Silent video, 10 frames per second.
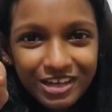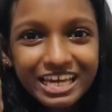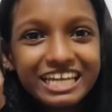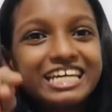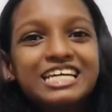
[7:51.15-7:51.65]

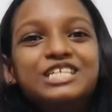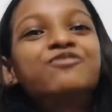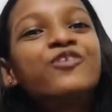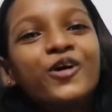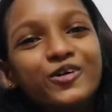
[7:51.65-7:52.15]
in his
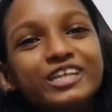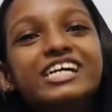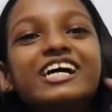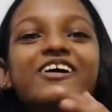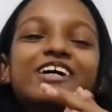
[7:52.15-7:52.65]
phone.
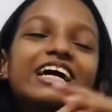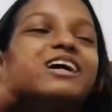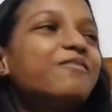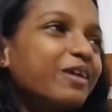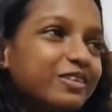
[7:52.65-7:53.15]
Okay,
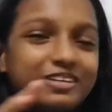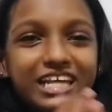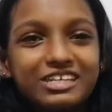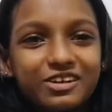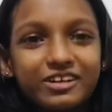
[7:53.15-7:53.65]
by the way,
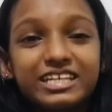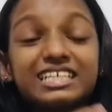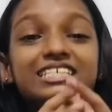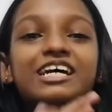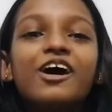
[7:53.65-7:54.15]
that's not really good.